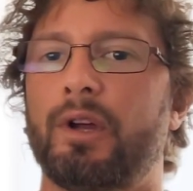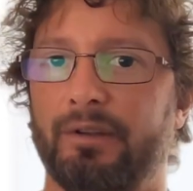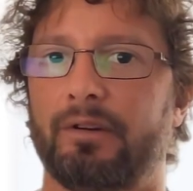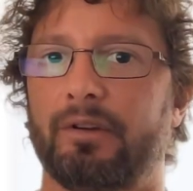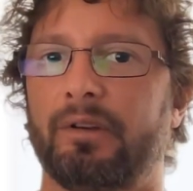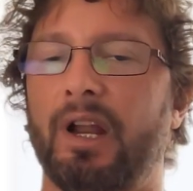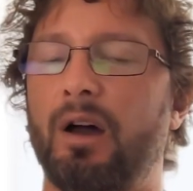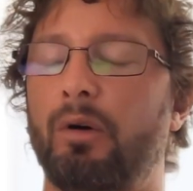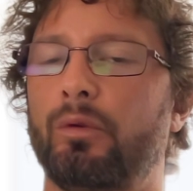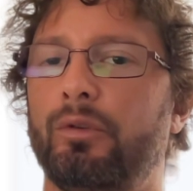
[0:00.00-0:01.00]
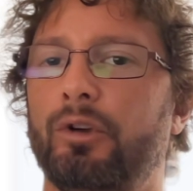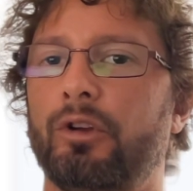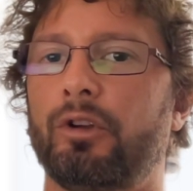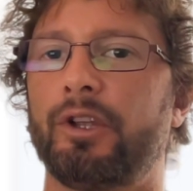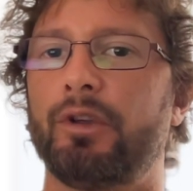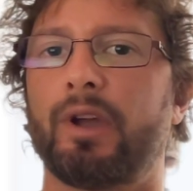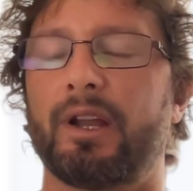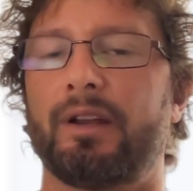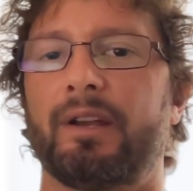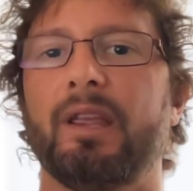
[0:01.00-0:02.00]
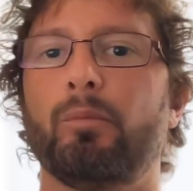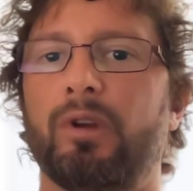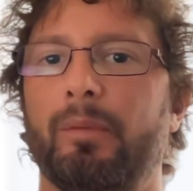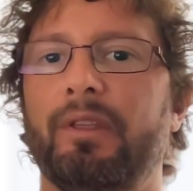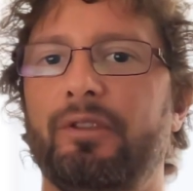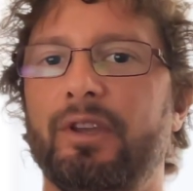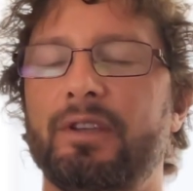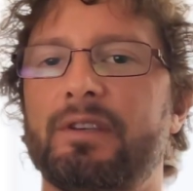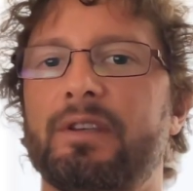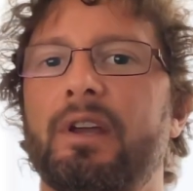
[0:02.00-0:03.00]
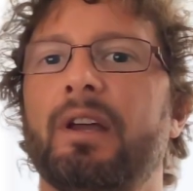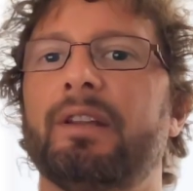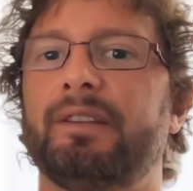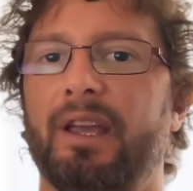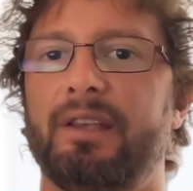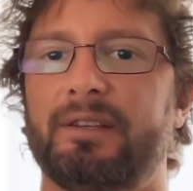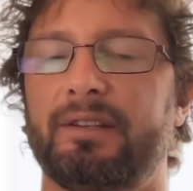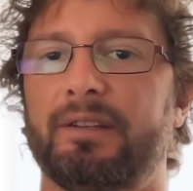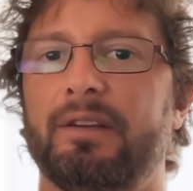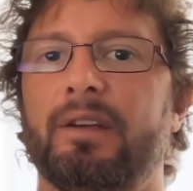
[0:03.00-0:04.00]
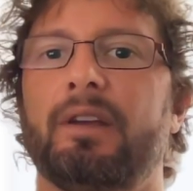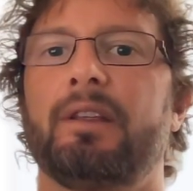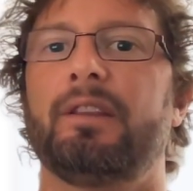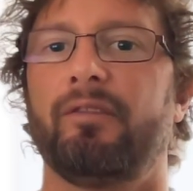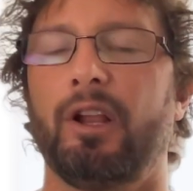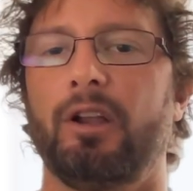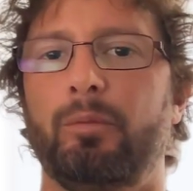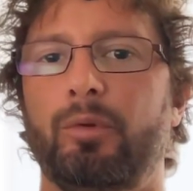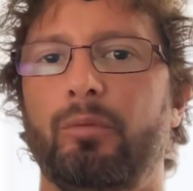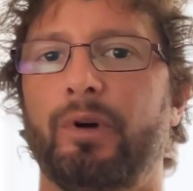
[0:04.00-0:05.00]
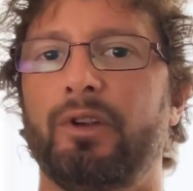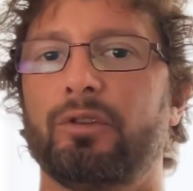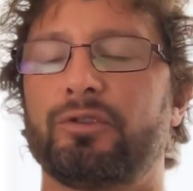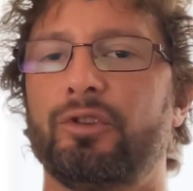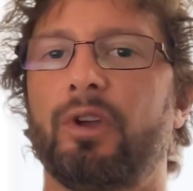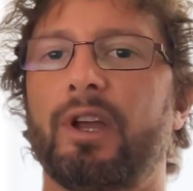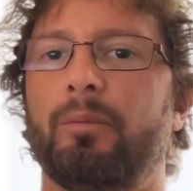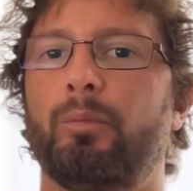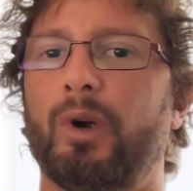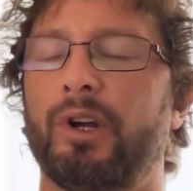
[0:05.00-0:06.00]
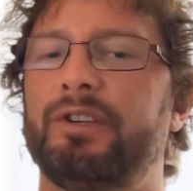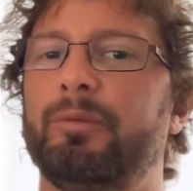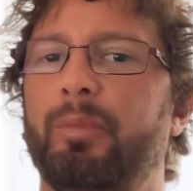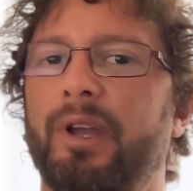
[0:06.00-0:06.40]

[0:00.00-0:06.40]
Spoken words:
Now, not only you can implement things, test, develop, but you can participate